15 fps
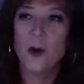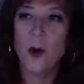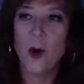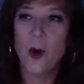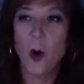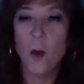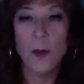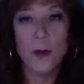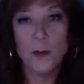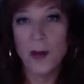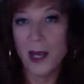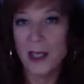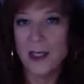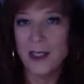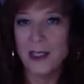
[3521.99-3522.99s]

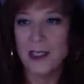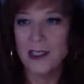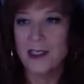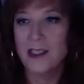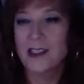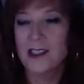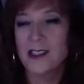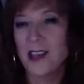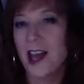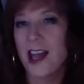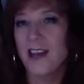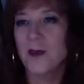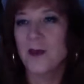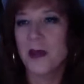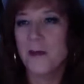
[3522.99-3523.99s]
open-minded side
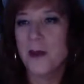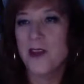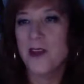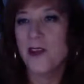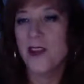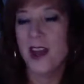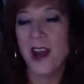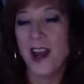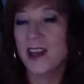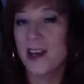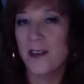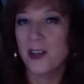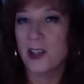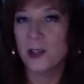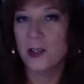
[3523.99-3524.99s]
of my mother that I
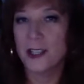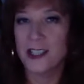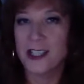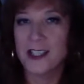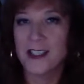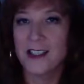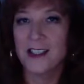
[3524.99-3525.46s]
never knew existed."